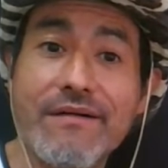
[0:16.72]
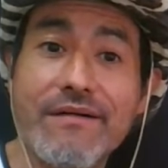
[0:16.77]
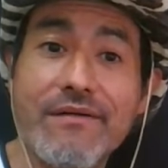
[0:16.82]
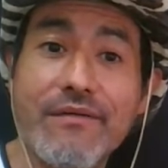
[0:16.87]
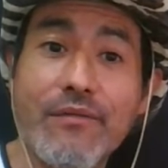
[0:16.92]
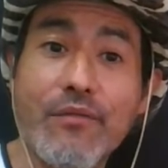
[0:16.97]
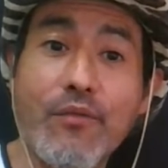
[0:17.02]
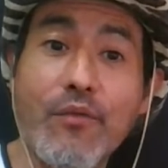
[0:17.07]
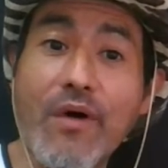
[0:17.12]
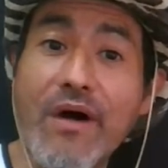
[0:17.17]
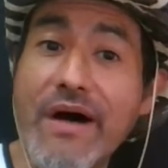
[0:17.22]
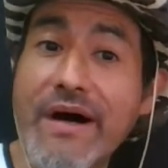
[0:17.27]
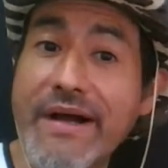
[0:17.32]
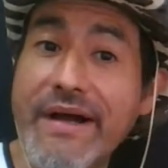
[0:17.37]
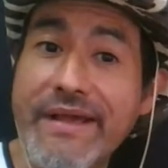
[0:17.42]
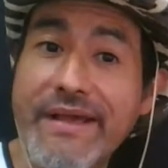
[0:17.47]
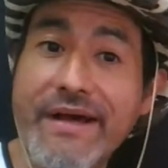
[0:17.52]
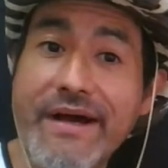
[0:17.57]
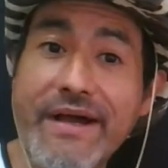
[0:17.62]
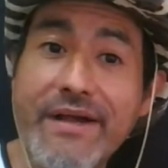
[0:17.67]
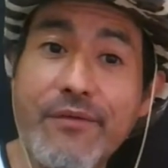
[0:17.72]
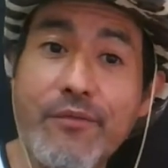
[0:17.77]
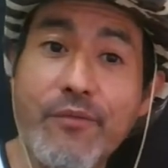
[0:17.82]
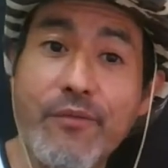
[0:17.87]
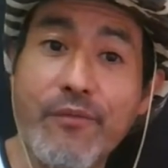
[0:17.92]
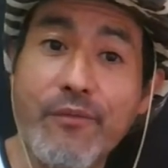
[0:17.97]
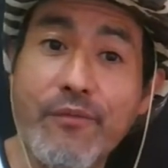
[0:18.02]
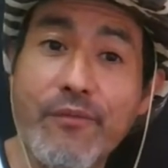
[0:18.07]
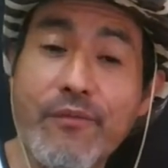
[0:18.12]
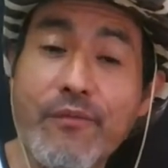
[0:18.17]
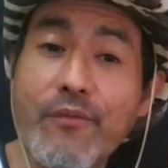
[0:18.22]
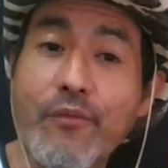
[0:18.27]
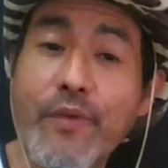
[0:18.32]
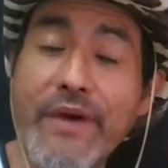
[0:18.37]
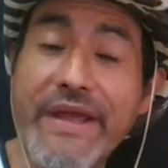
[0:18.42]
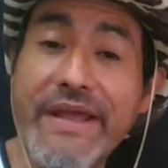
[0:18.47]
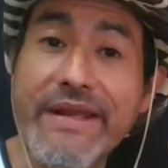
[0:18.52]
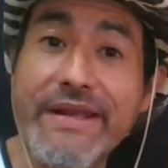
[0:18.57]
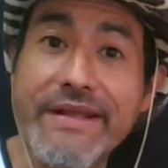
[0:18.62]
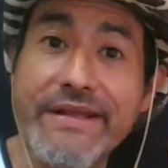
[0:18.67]
why I
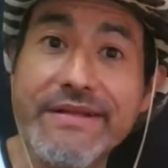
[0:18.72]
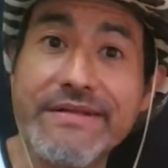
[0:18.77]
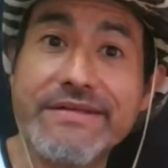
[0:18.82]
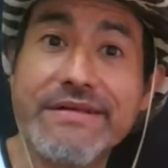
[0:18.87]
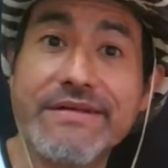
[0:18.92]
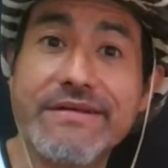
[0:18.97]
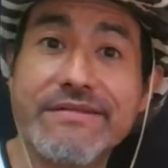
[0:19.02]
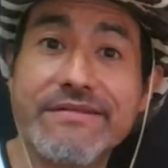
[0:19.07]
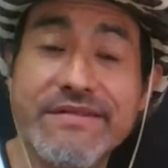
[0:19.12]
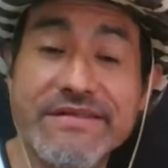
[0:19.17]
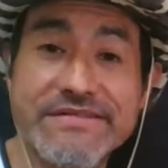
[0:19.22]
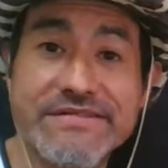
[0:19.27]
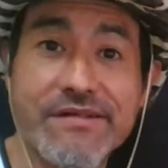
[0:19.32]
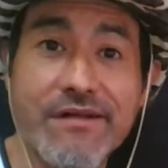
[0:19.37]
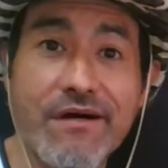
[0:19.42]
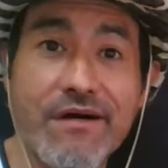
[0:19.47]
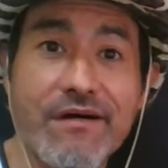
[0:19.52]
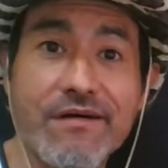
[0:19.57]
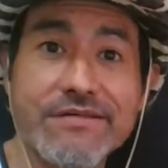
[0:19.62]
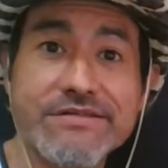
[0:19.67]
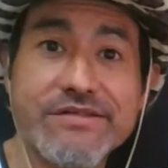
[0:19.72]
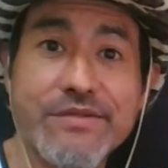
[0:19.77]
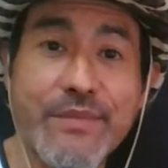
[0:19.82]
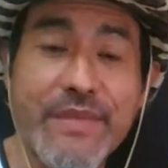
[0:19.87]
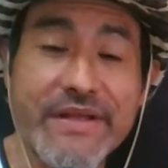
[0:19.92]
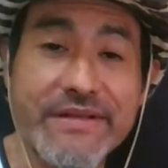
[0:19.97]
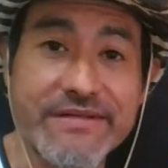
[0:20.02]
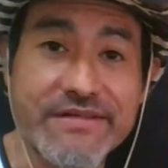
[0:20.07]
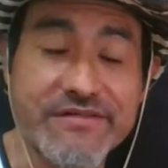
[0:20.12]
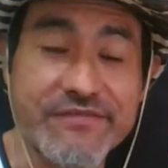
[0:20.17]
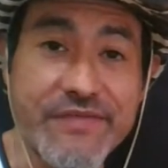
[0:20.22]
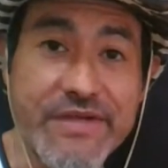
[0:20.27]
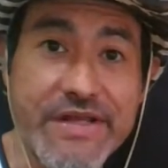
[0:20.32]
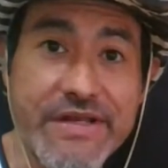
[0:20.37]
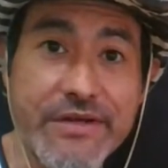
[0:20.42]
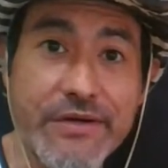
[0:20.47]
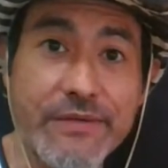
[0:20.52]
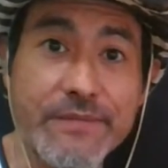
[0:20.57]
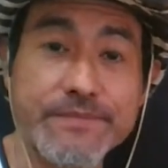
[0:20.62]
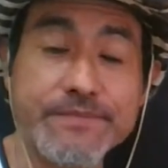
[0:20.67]
waited this long to make this
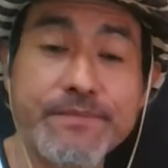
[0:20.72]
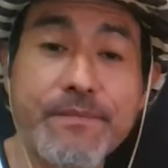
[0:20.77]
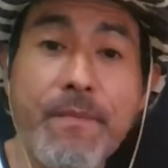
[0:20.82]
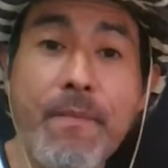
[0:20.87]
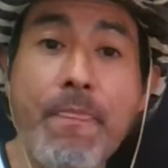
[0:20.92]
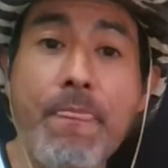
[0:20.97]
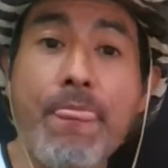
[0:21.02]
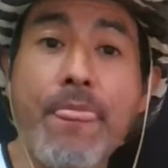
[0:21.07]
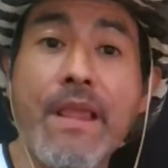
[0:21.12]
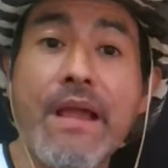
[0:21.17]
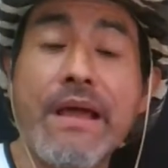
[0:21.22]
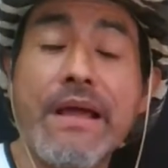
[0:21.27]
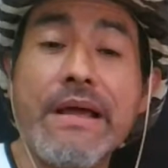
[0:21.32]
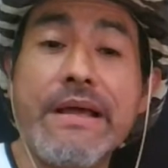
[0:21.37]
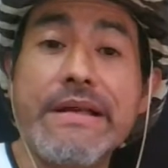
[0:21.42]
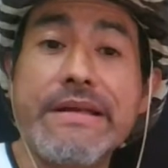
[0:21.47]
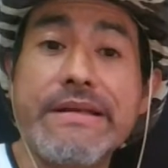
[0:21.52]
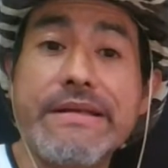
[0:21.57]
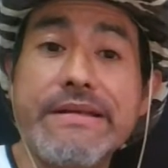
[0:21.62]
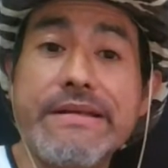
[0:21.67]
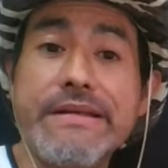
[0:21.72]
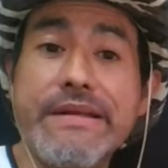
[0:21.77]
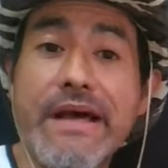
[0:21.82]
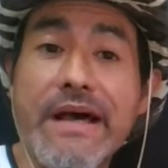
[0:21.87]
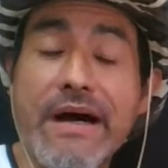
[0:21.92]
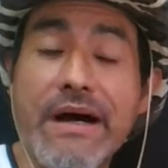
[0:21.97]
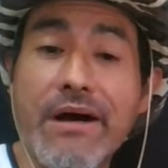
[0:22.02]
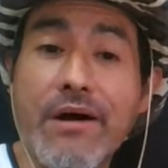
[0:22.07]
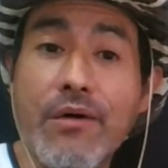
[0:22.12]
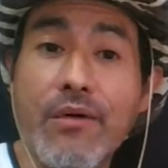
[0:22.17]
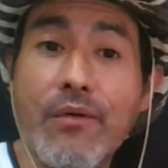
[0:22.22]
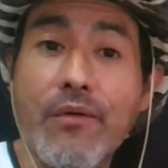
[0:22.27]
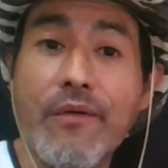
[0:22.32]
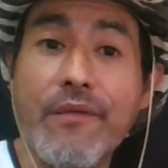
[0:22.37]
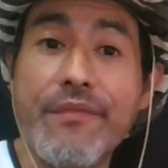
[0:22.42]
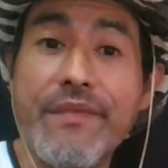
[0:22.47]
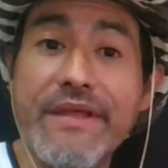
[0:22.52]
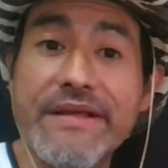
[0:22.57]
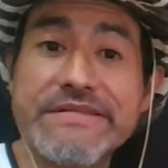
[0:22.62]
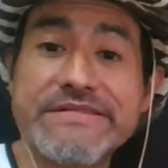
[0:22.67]
video. Now,
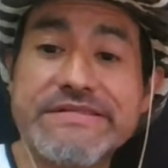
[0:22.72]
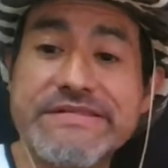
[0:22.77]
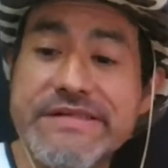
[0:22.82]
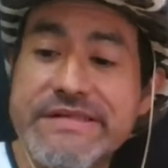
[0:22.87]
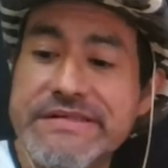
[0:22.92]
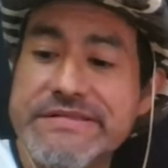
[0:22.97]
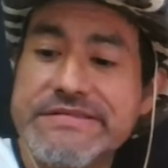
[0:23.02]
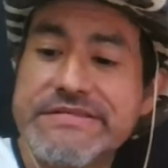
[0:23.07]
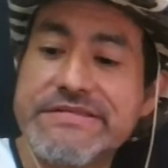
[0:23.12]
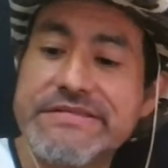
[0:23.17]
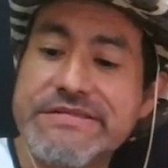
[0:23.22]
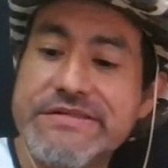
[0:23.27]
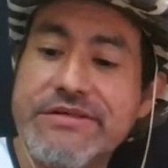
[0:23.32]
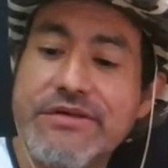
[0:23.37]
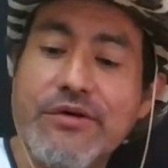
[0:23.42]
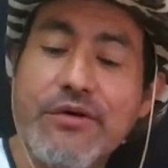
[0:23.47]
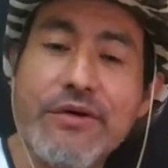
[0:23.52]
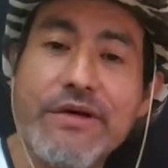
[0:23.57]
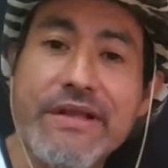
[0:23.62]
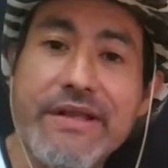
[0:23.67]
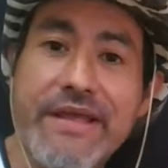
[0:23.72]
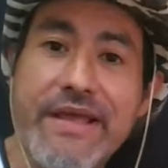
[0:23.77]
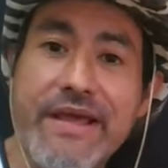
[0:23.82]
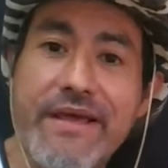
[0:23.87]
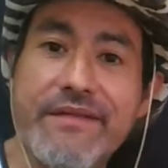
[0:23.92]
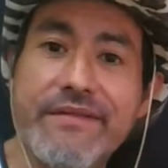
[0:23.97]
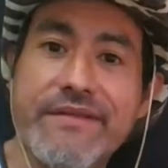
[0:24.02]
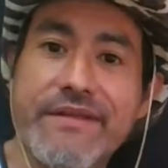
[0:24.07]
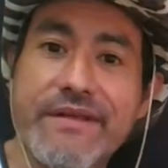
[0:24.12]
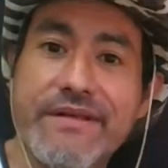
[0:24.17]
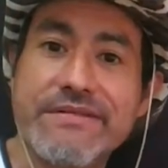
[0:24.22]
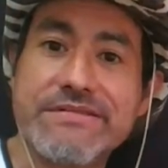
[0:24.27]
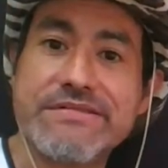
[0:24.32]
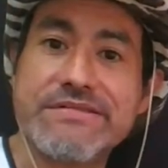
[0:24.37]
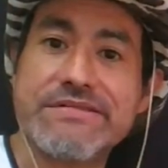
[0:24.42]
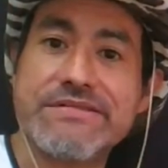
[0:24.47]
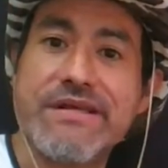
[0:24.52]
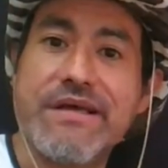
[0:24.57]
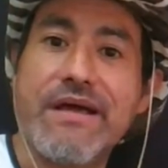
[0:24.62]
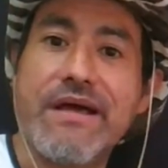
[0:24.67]
this is
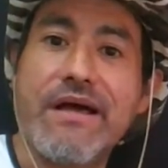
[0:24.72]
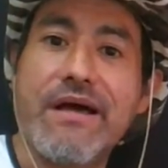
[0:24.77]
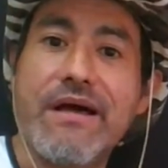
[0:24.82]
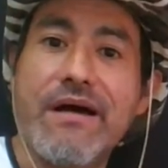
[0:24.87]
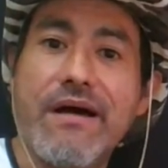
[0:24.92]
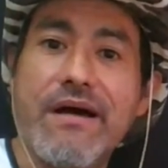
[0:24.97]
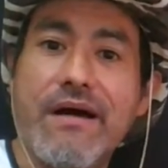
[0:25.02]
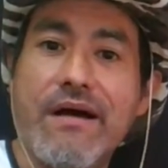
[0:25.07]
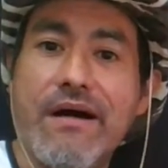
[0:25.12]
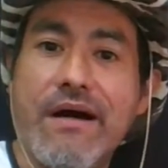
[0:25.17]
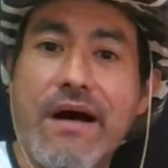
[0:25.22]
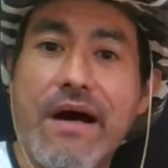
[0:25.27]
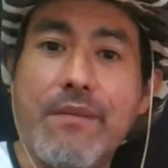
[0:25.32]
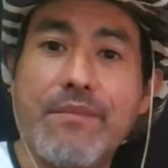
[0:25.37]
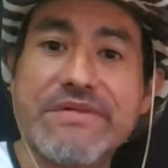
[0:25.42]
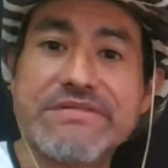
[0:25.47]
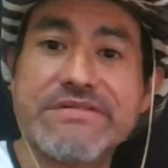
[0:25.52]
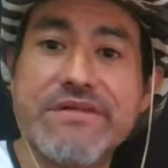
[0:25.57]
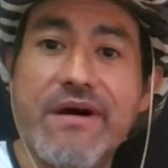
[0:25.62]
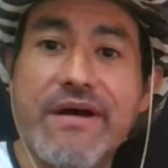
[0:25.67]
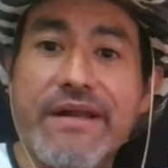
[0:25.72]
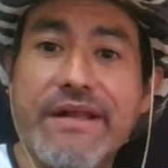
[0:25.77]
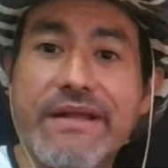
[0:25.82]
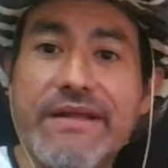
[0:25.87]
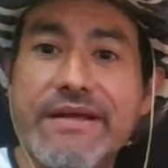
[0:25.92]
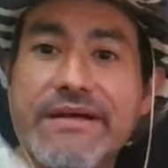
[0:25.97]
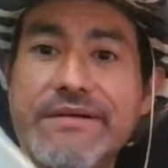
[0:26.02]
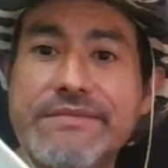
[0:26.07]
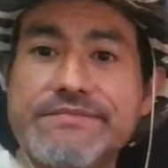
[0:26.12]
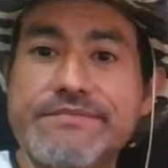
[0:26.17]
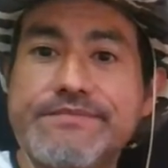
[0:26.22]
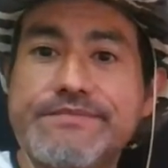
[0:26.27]
Cochleanthes amazonica.